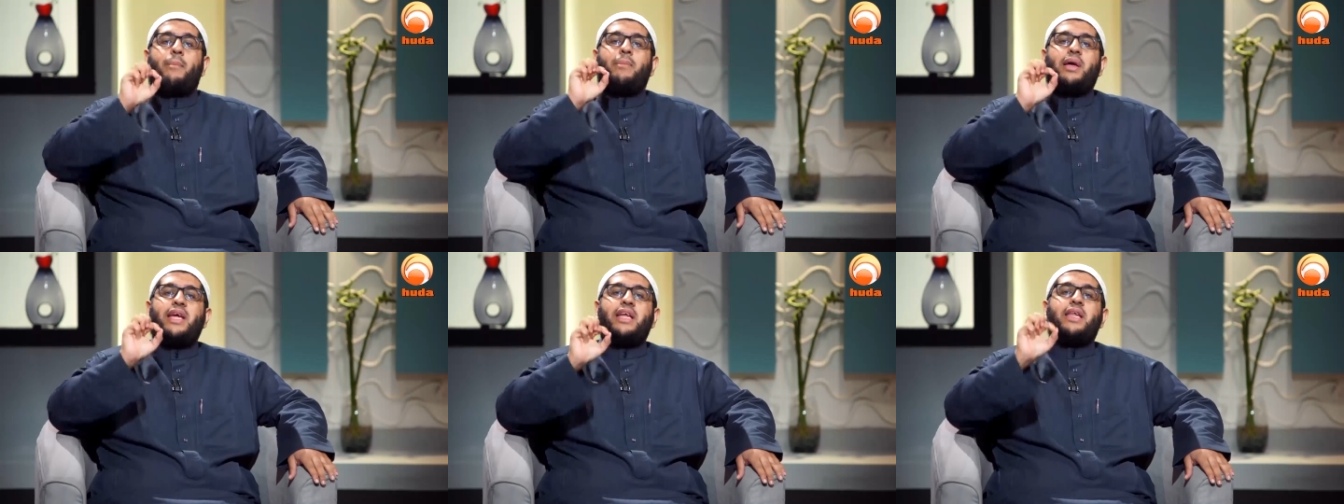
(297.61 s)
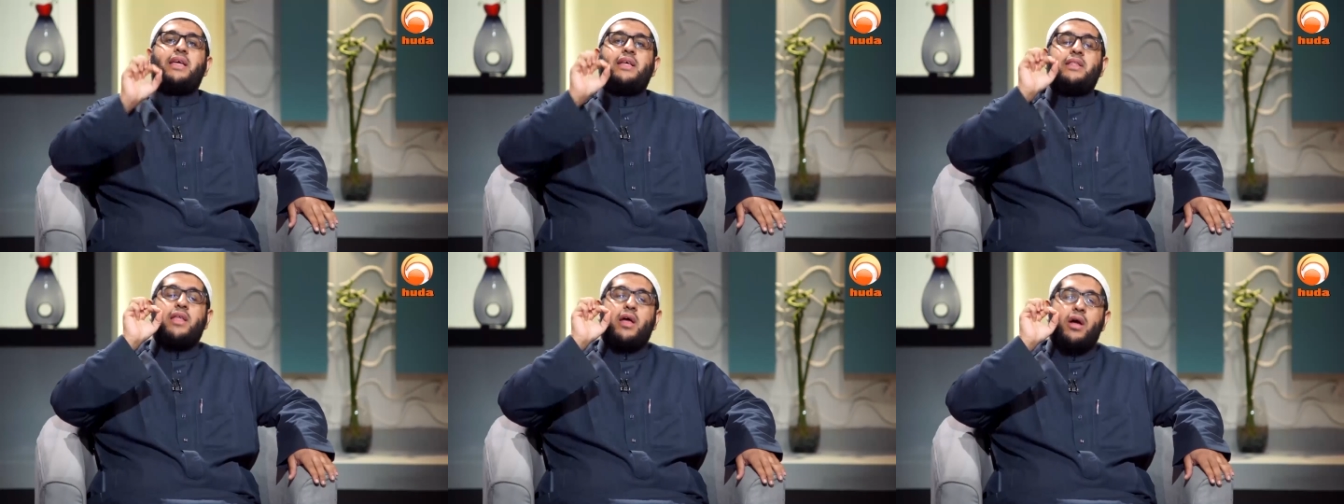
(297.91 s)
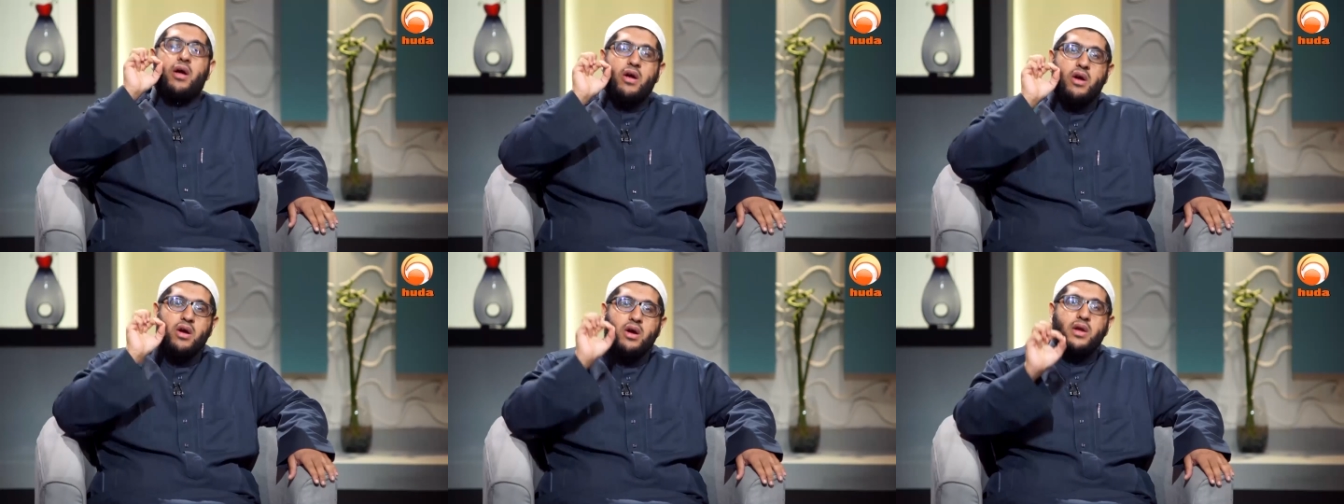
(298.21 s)
Meaning
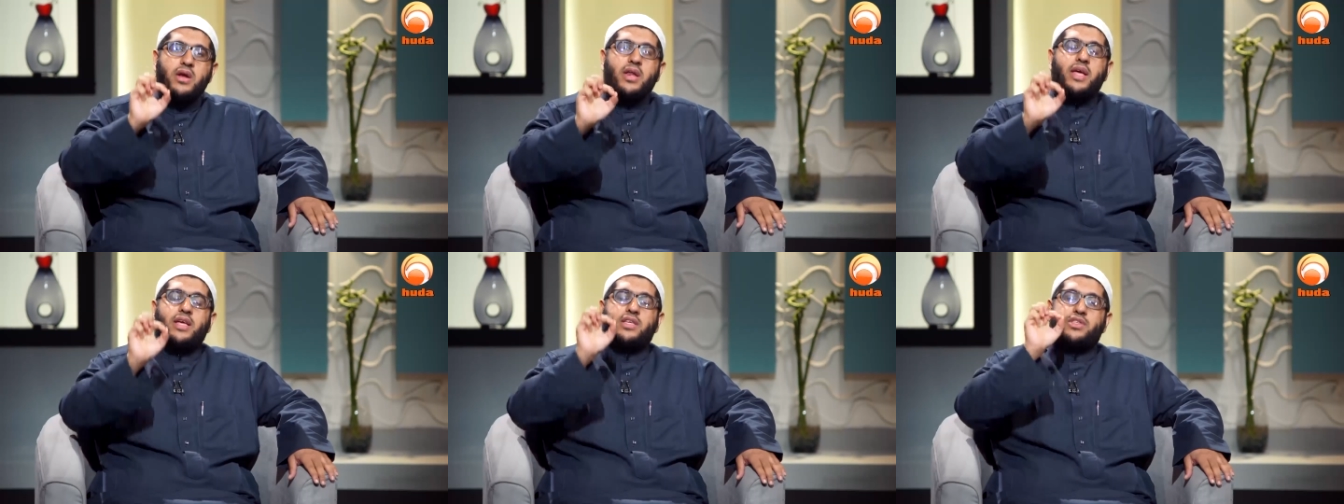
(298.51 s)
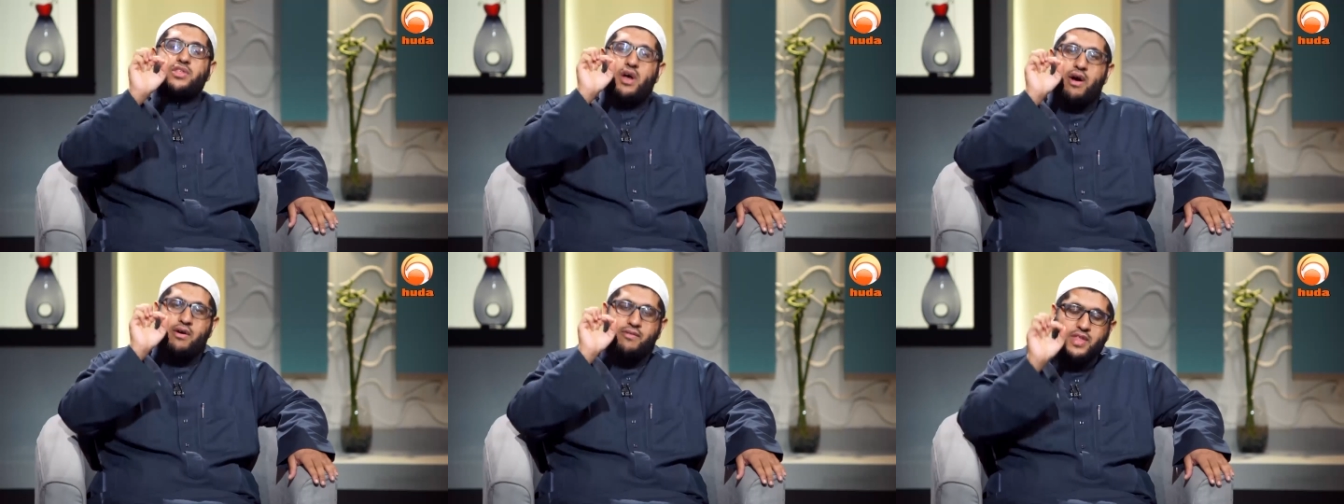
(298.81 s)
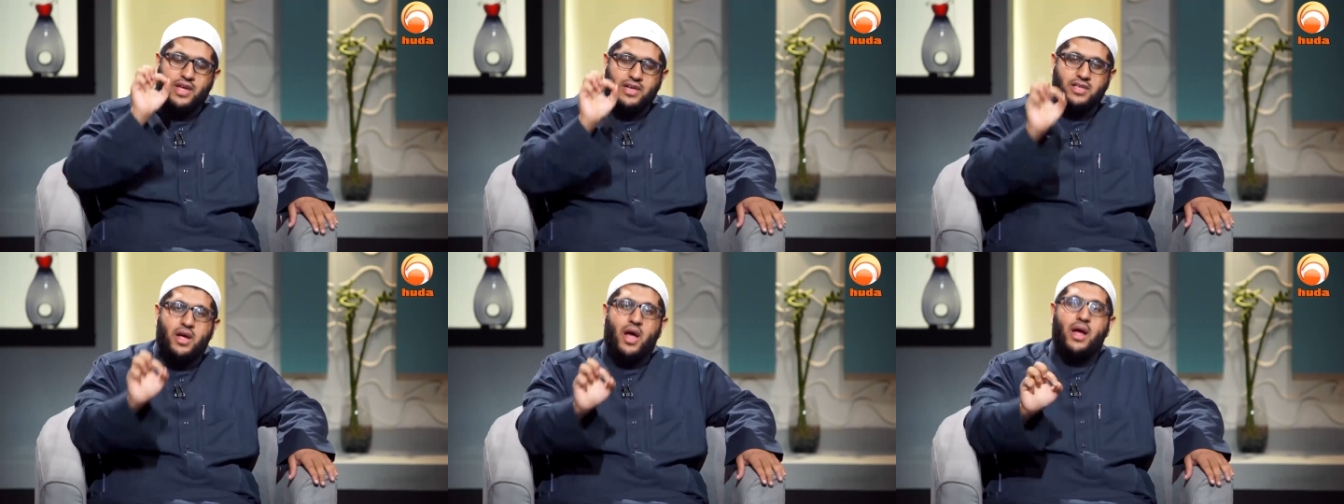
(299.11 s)
the earnings of
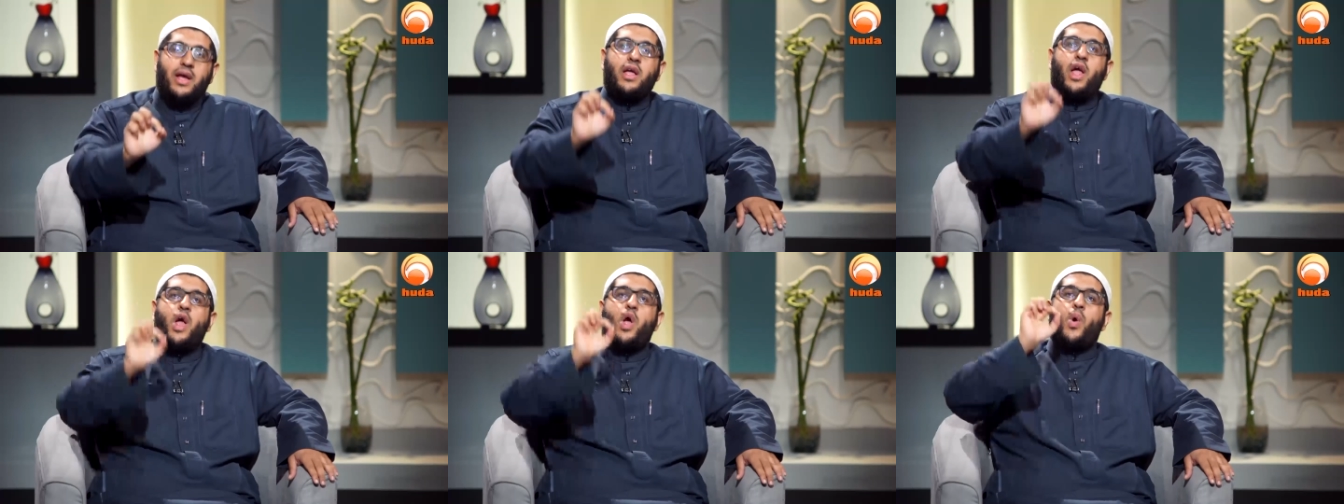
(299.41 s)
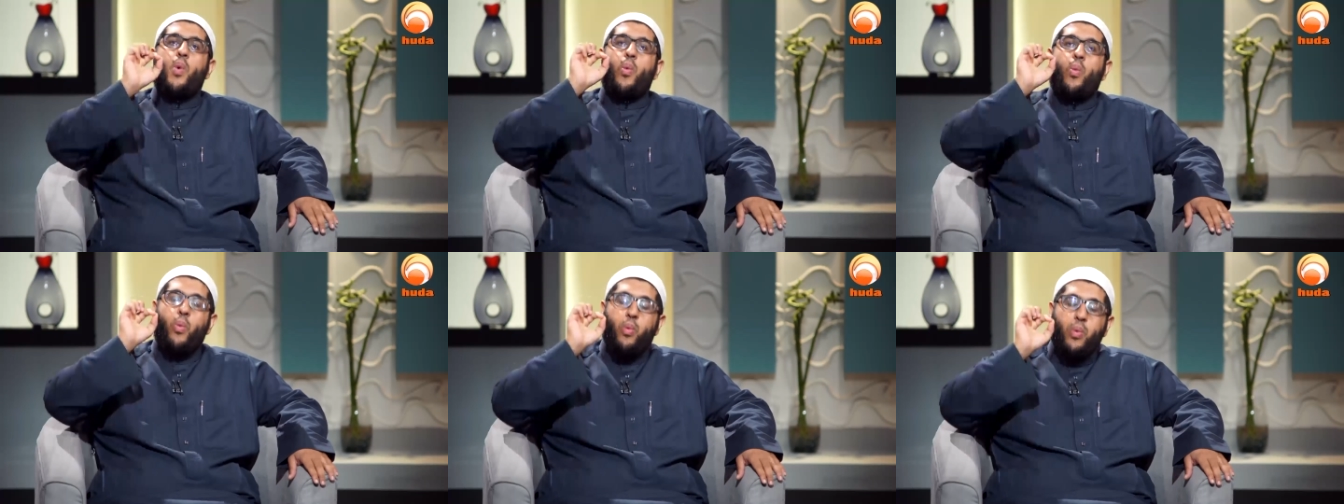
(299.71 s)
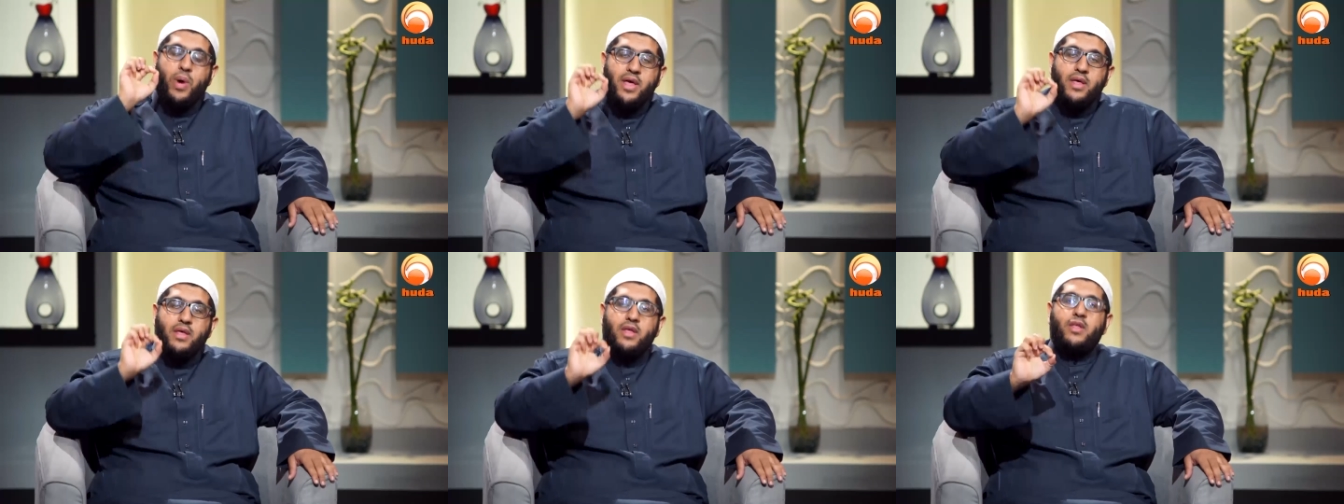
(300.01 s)
the tongue
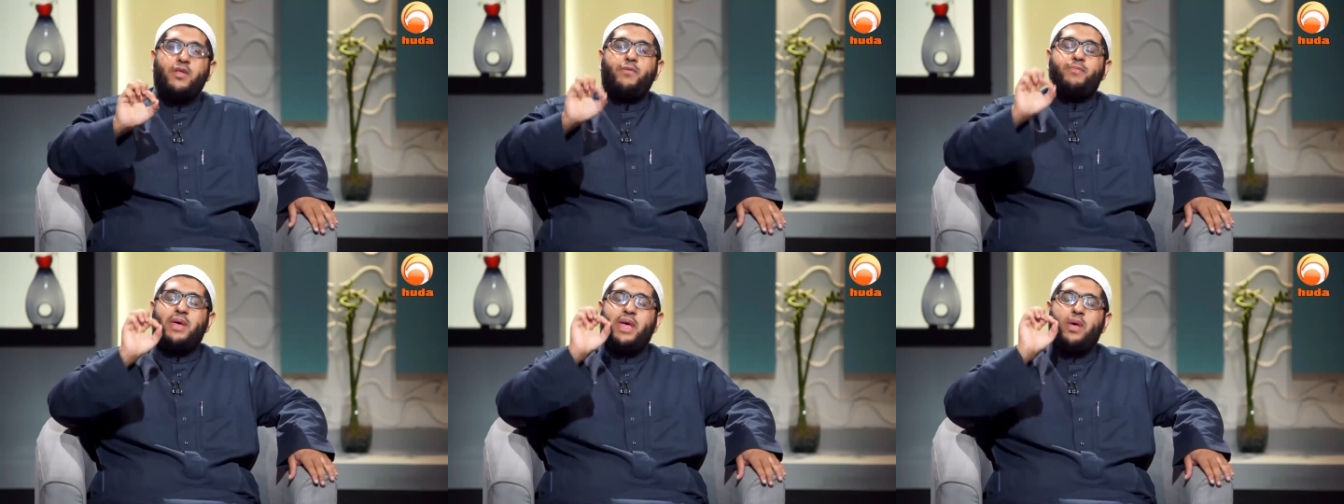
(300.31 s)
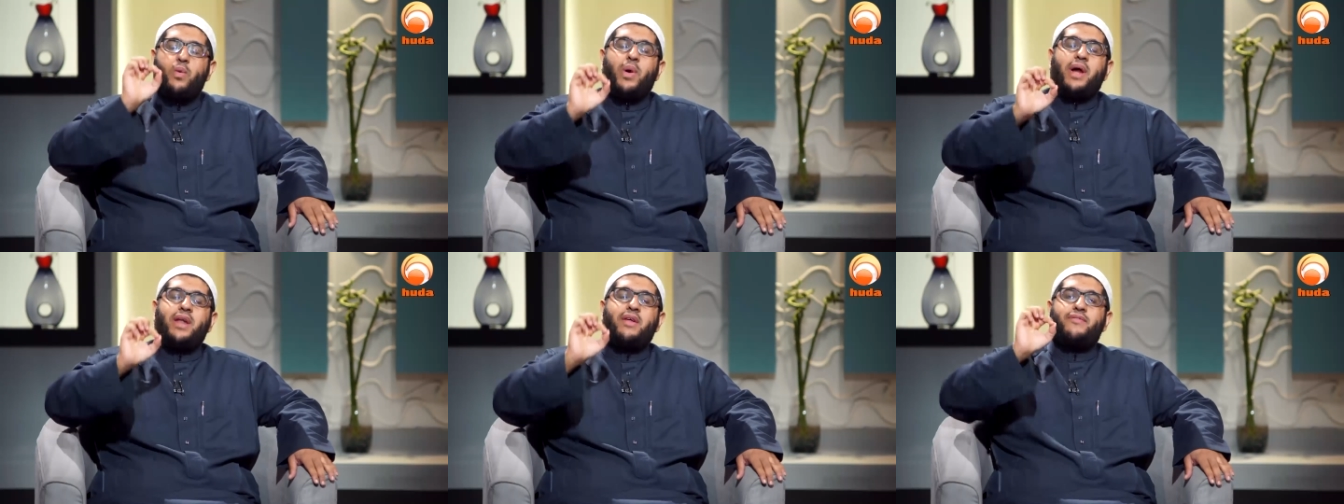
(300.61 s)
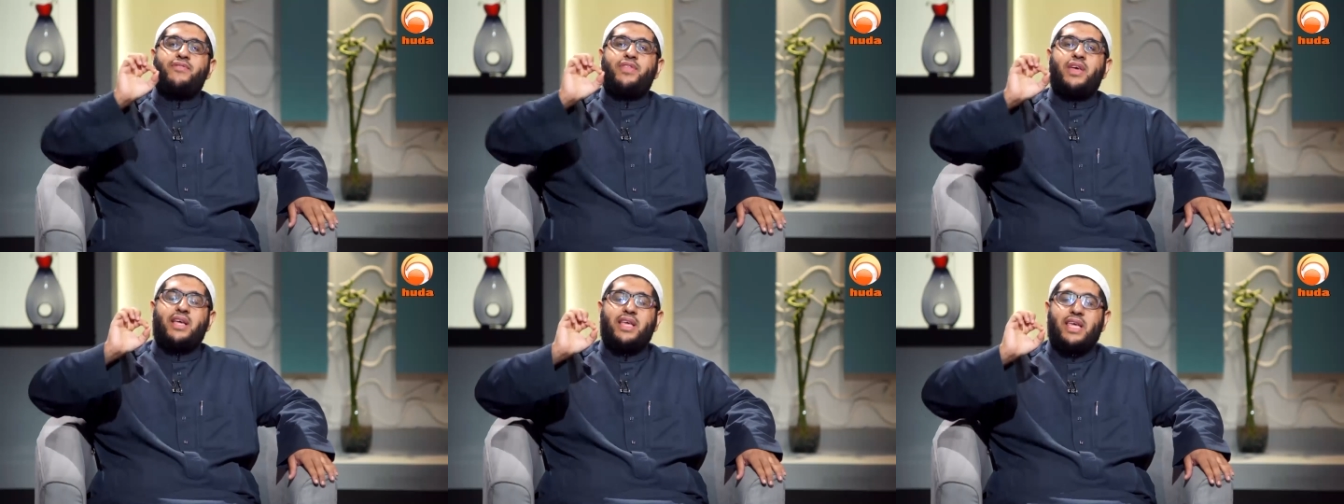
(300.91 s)
will be one
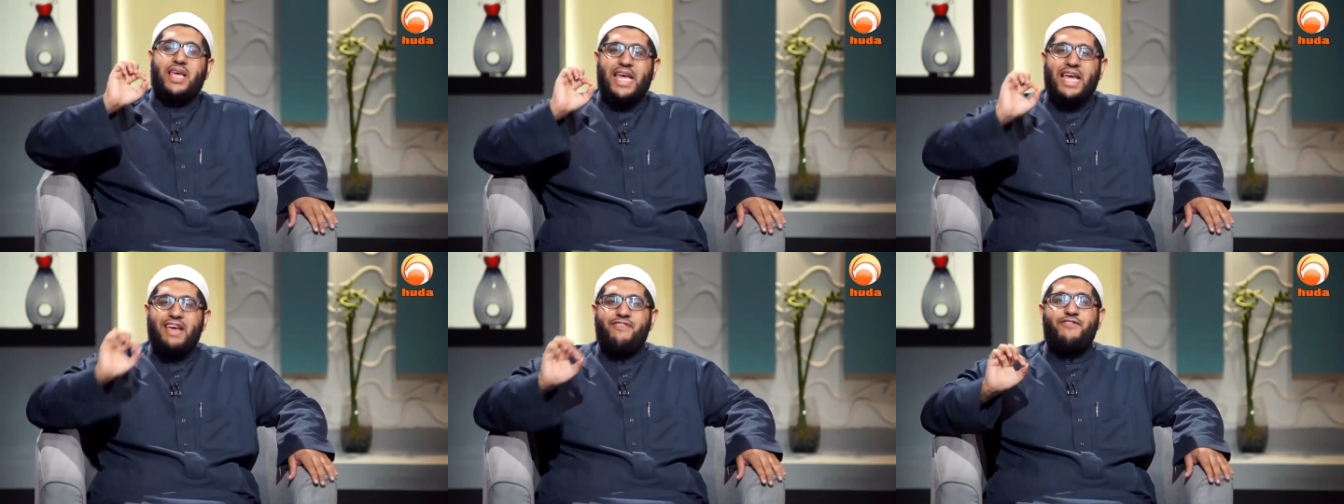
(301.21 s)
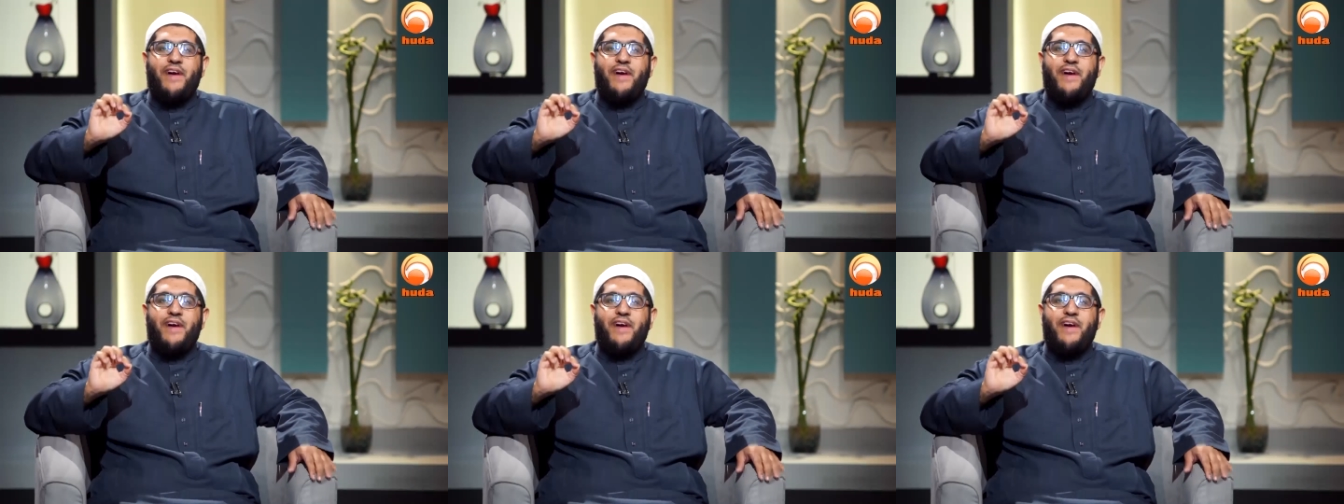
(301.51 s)
of the key